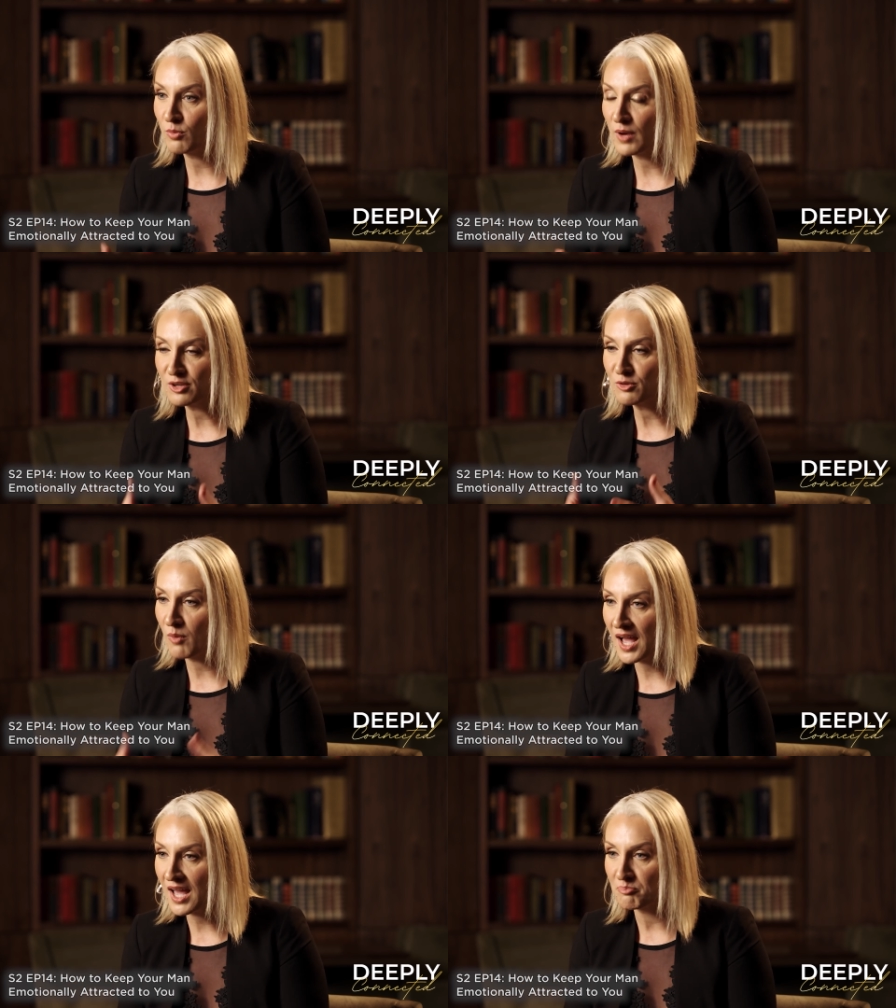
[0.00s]

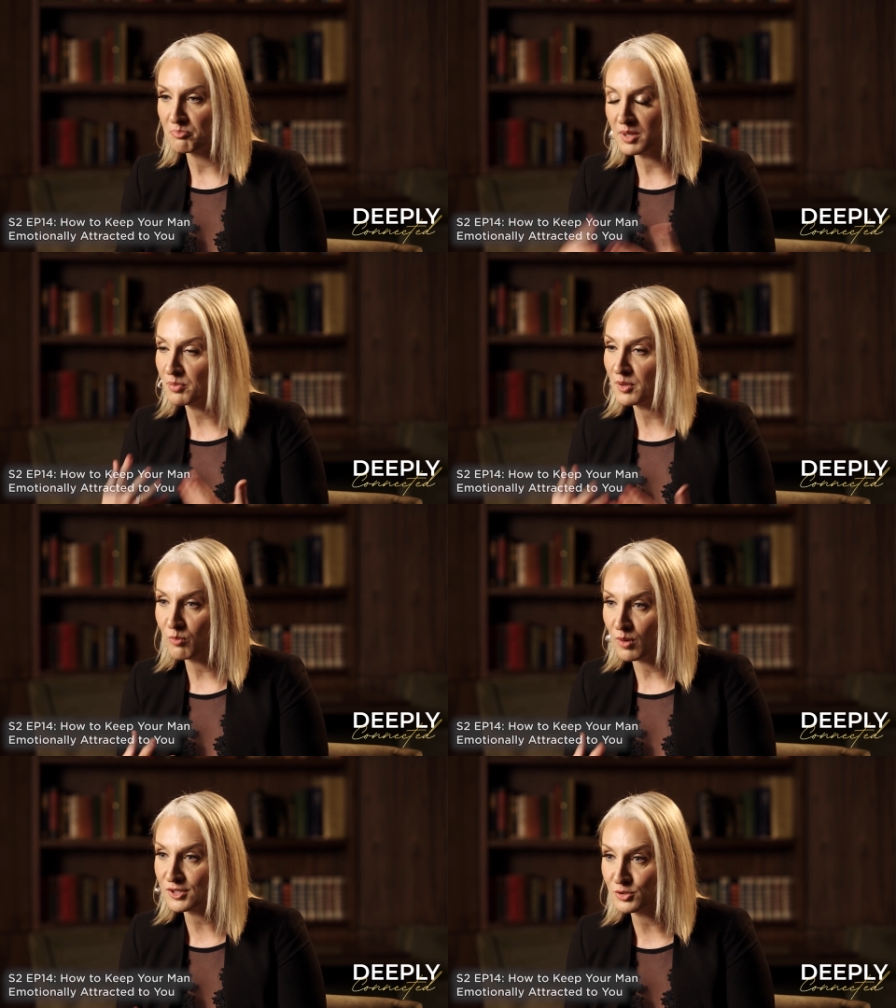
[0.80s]
101,
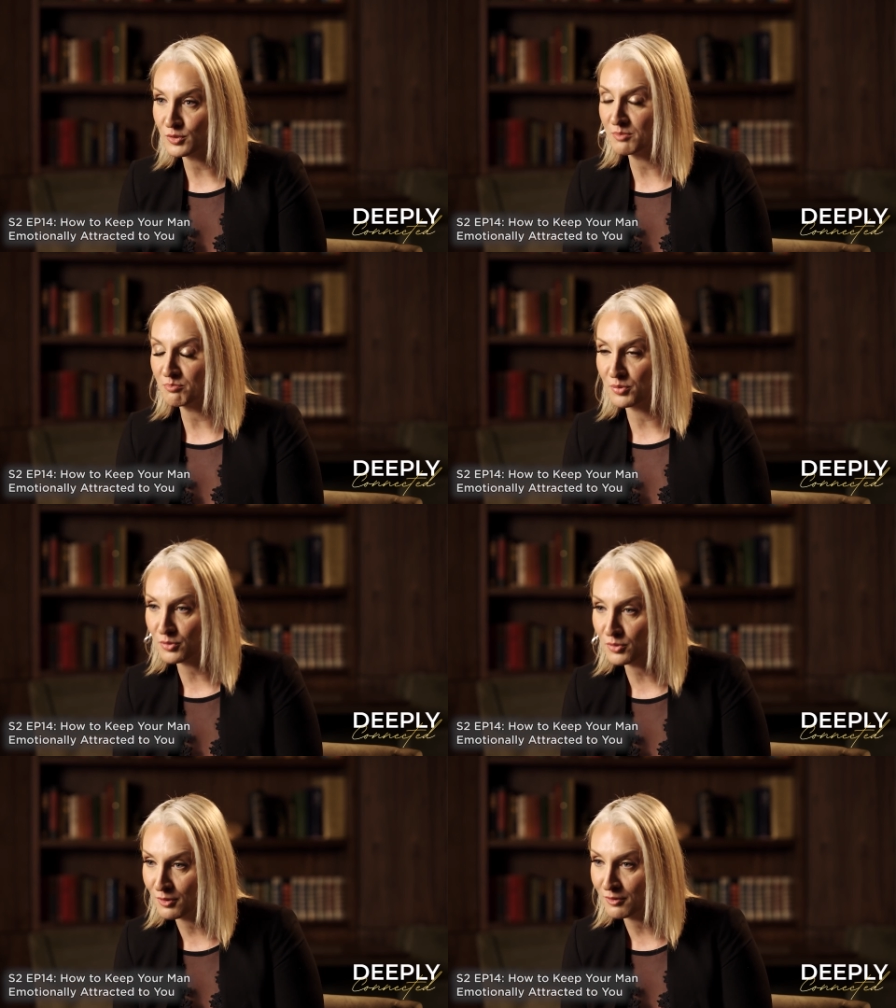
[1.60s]
people want to
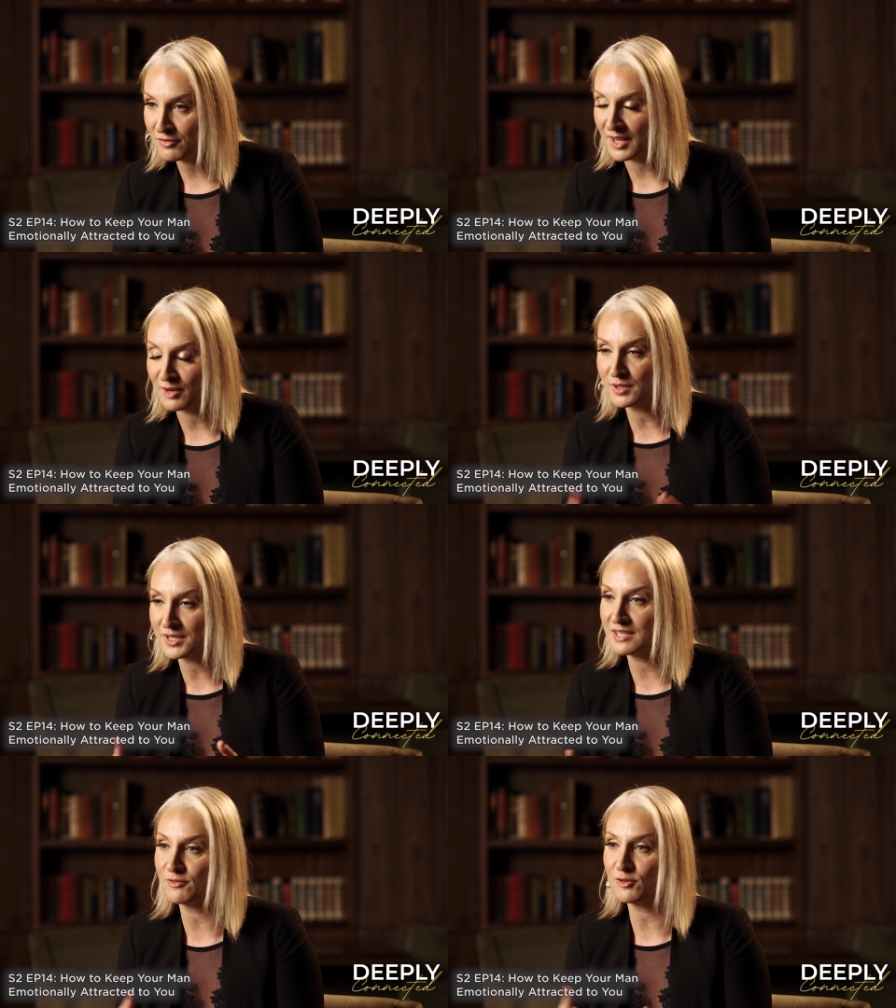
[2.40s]
improve and will
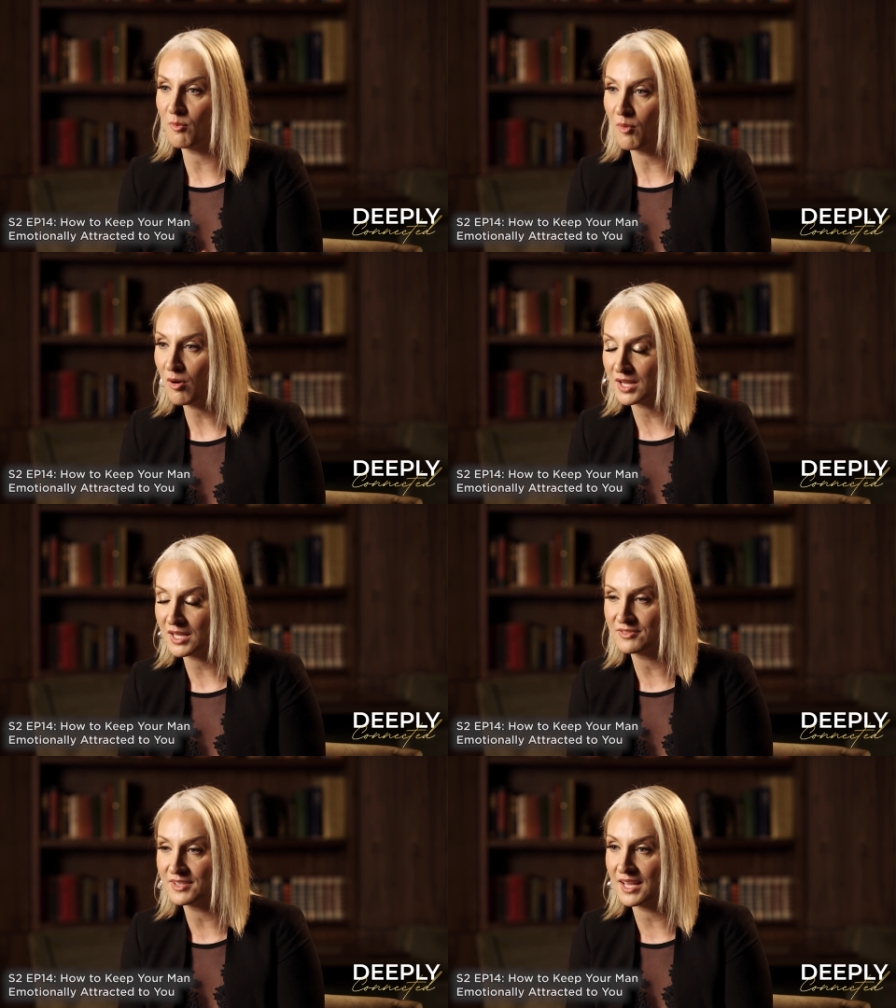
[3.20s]
give you more
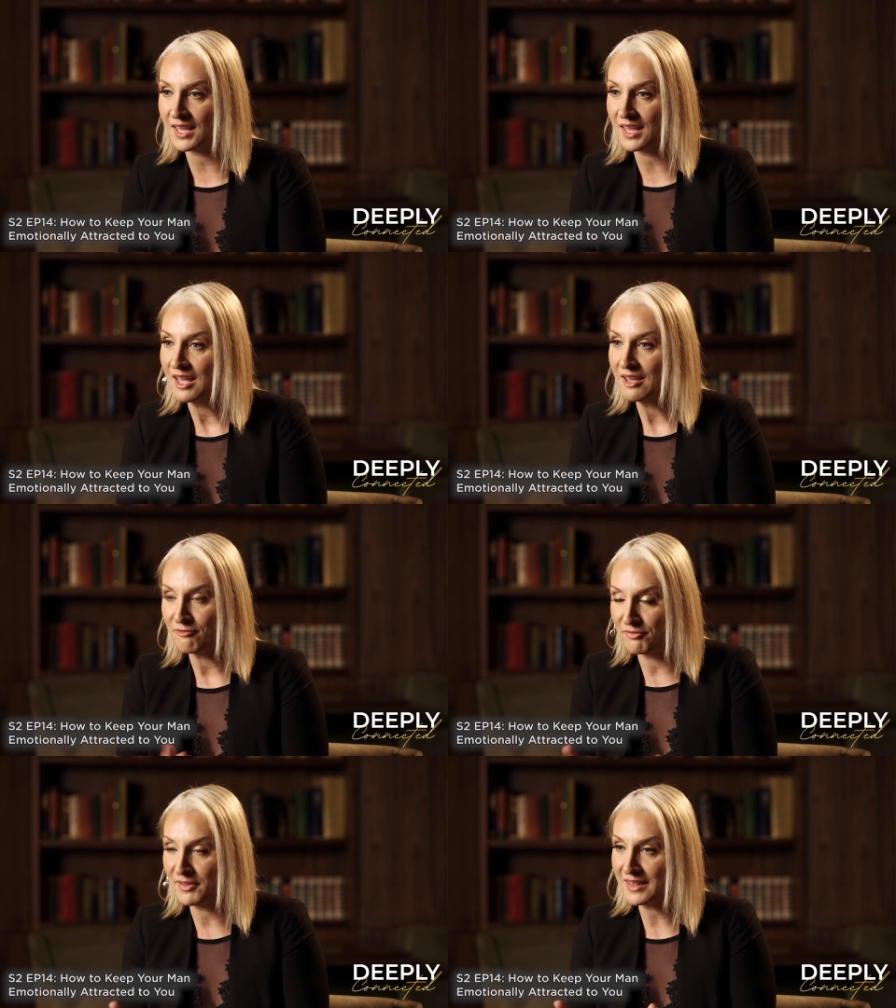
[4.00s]
if they
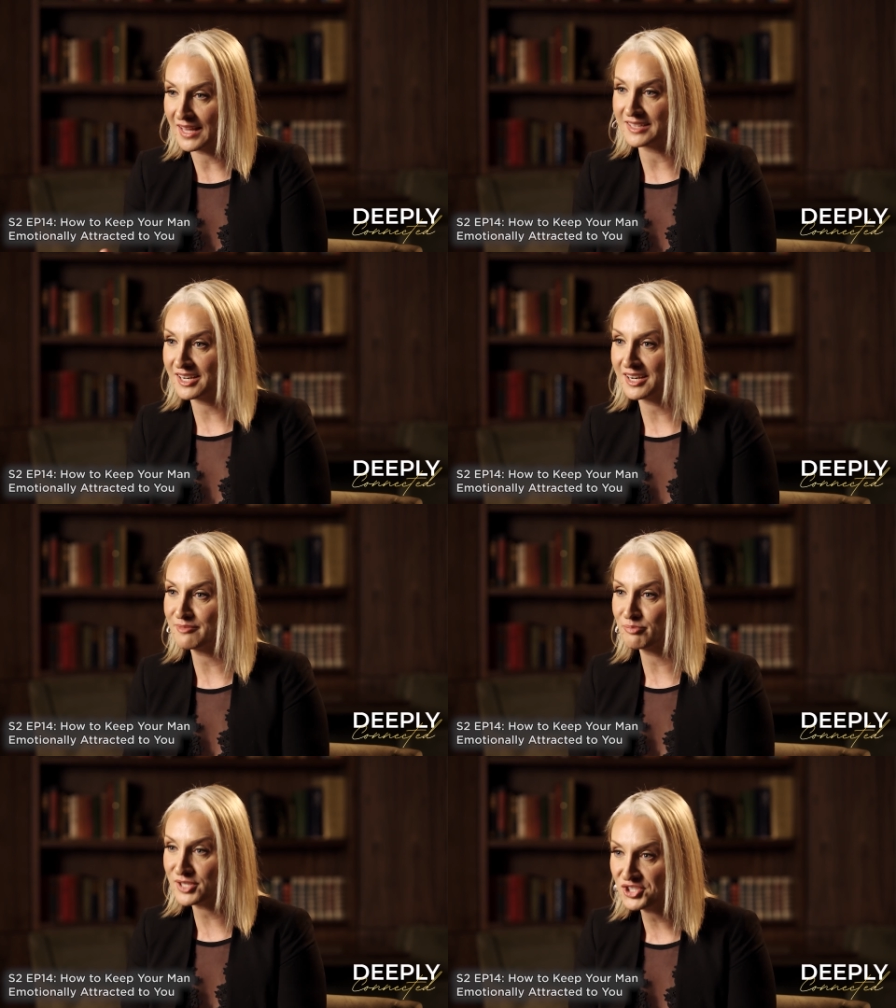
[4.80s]
feel like they're
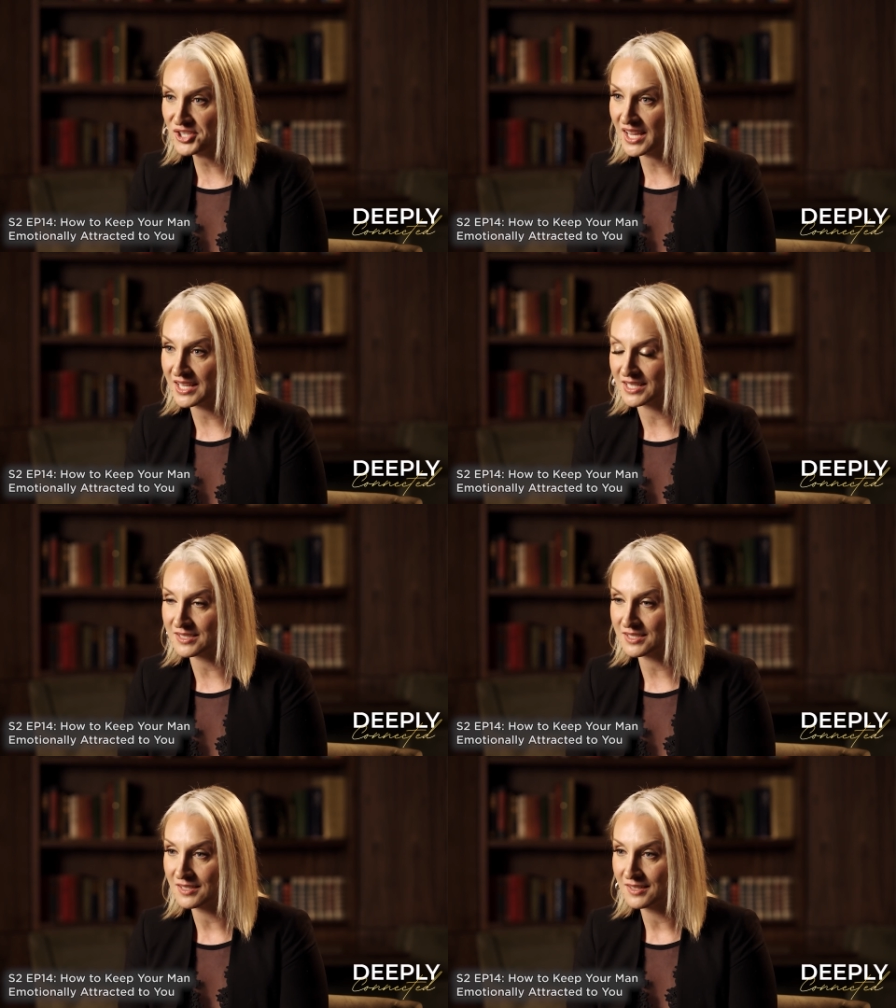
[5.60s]
appreciated.